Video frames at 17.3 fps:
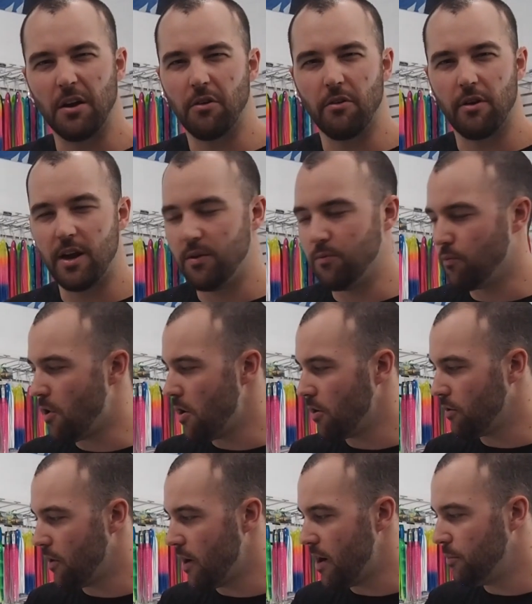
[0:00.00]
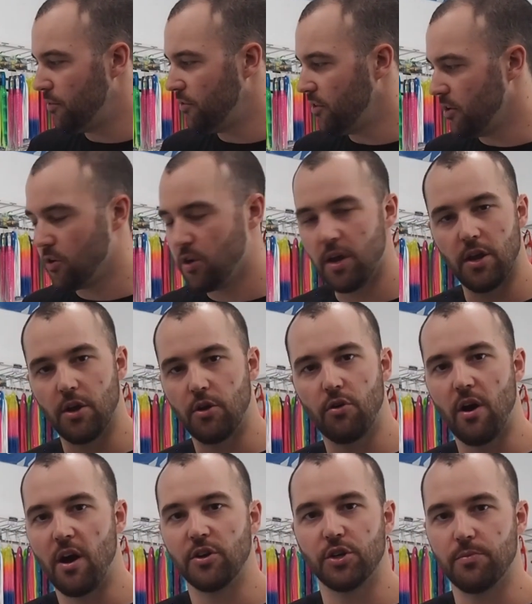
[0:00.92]
and green rock crabs, and yeah, you
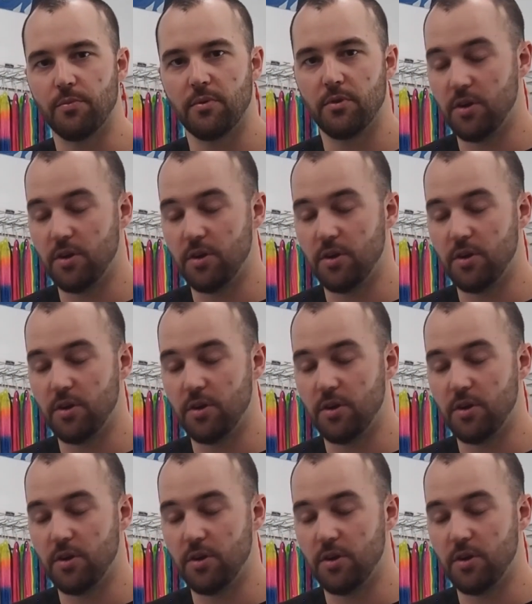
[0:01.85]
crush them.